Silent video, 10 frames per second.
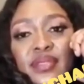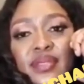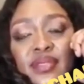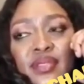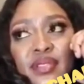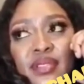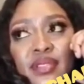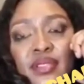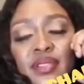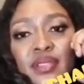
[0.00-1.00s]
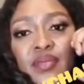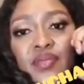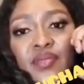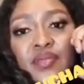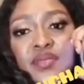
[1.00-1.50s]

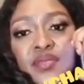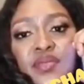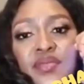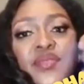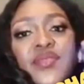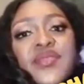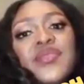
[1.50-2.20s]
(silence)